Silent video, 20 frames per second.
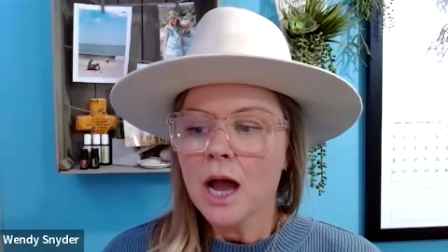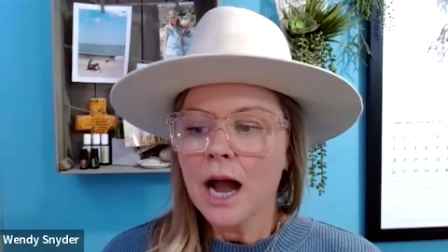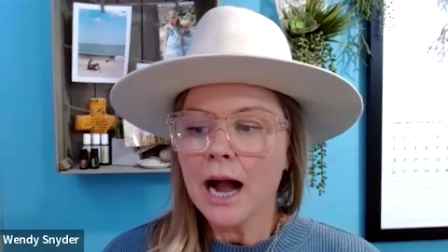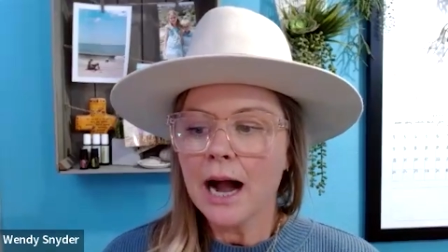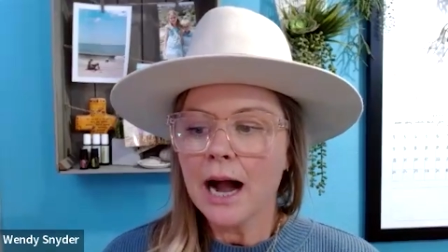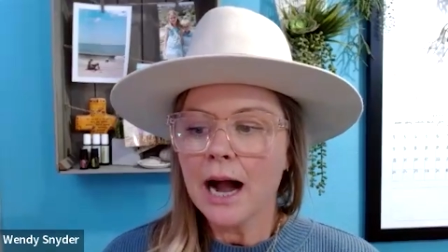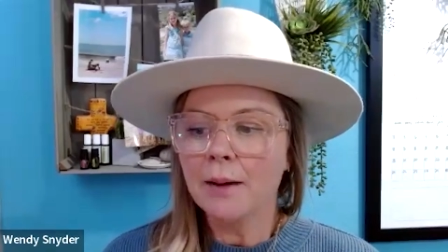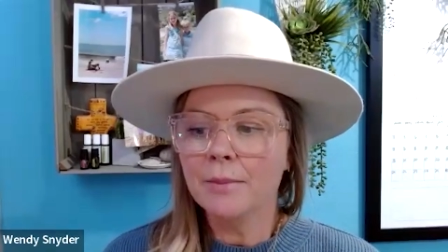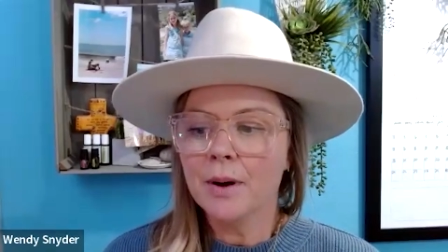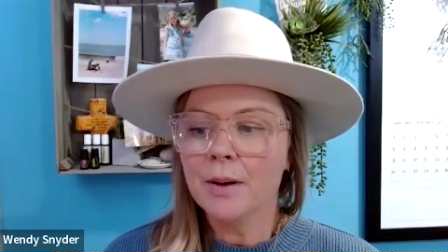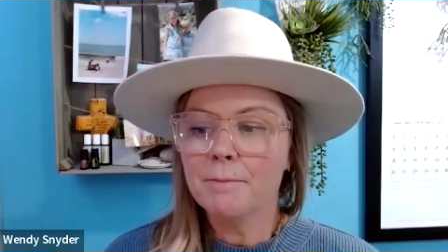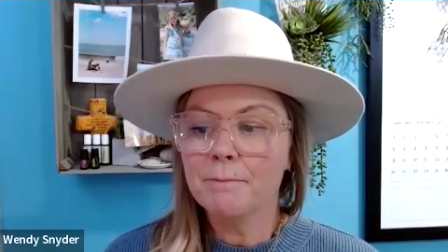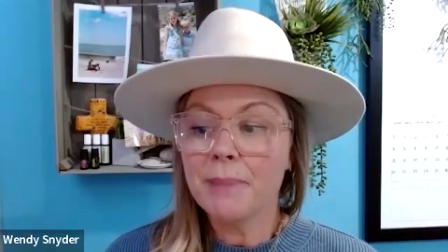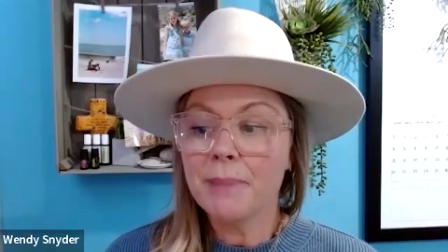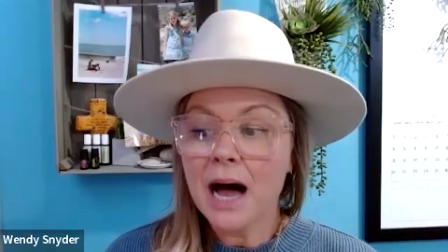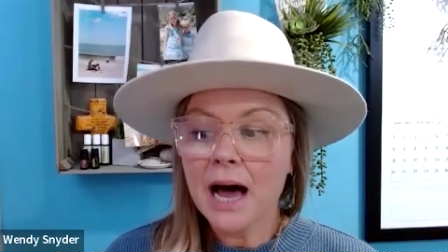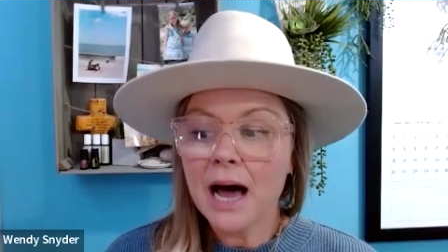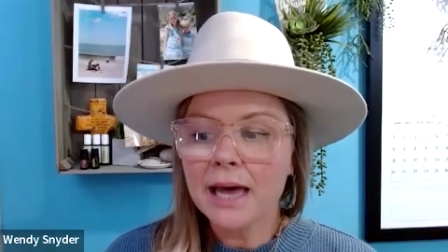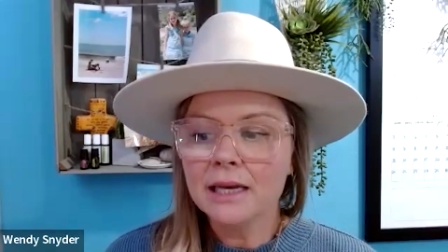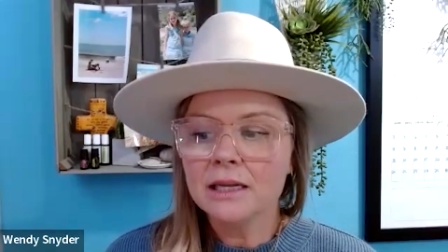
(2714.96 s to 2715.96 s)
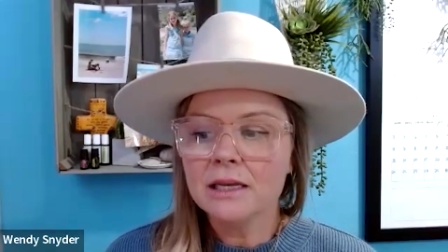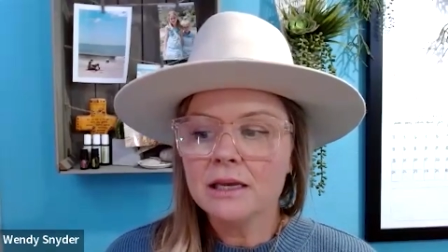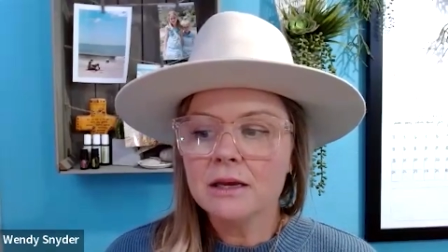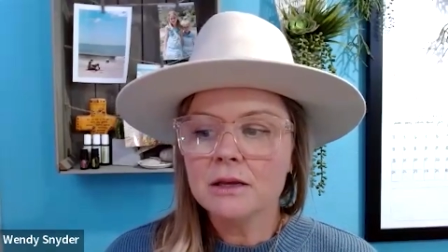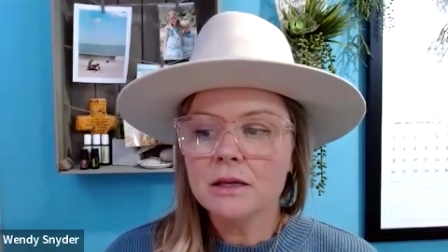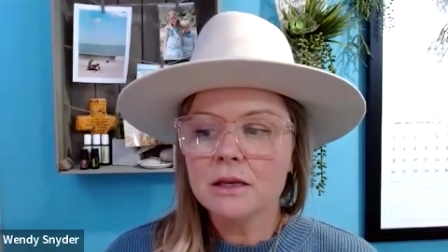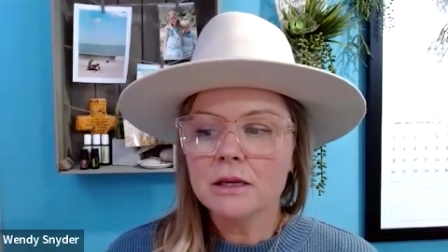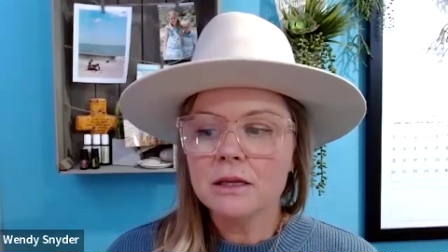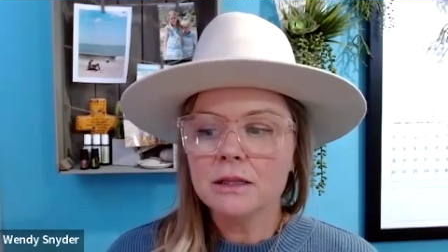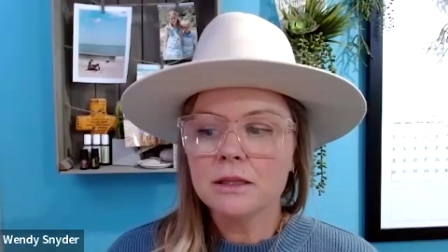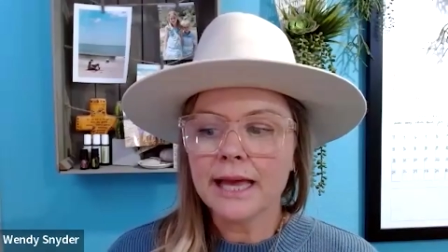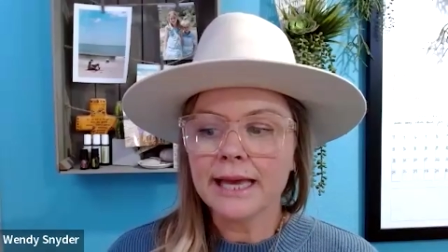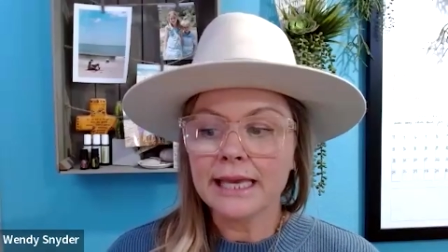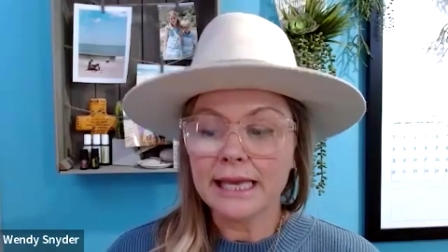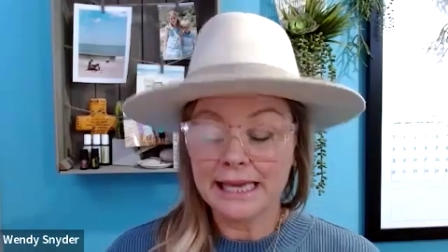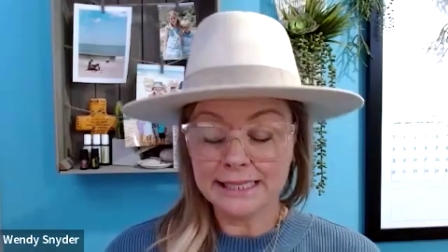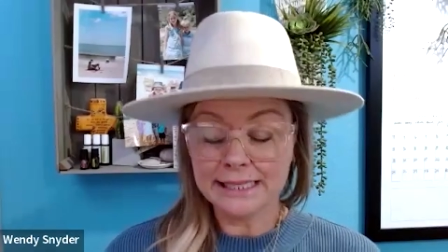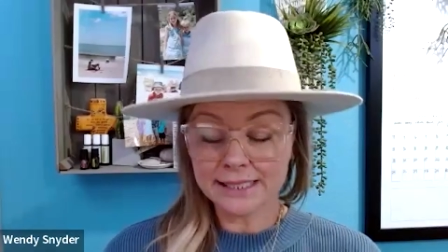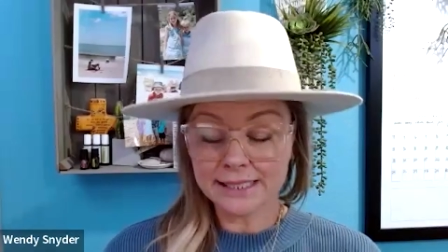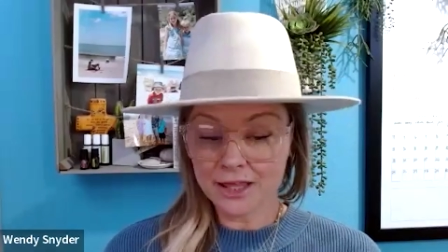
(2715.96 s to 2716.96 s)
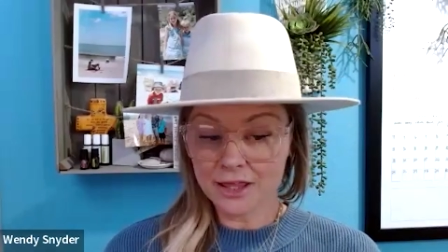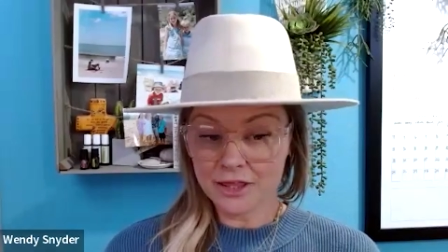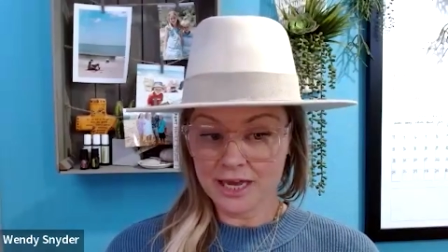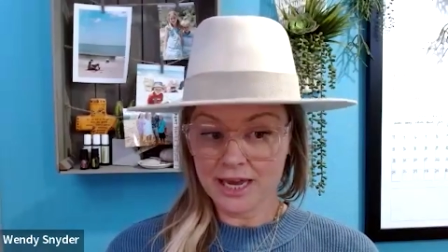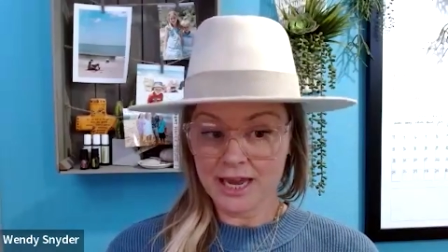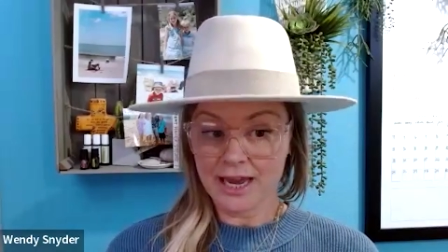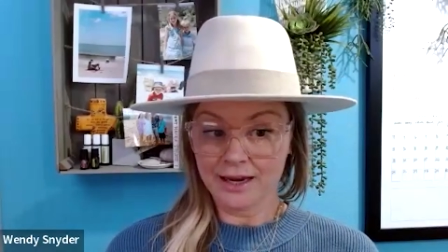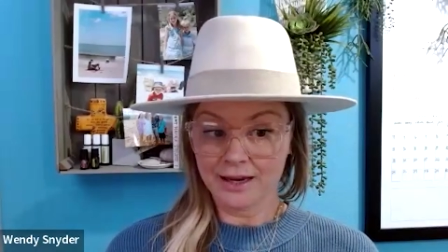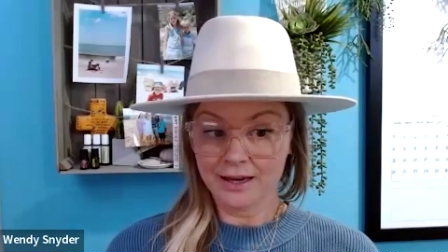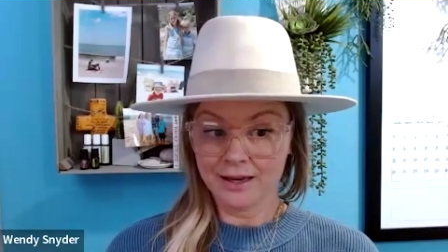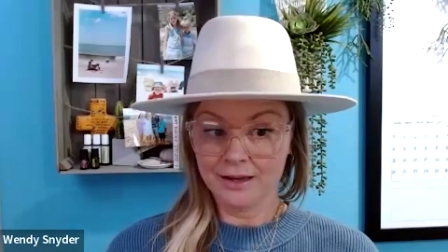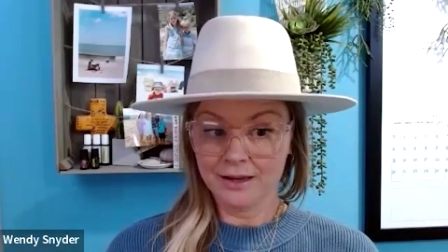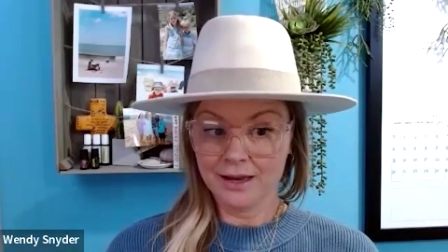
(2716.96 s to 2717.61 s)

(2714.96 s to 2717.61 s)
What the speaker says: But like, it's thick.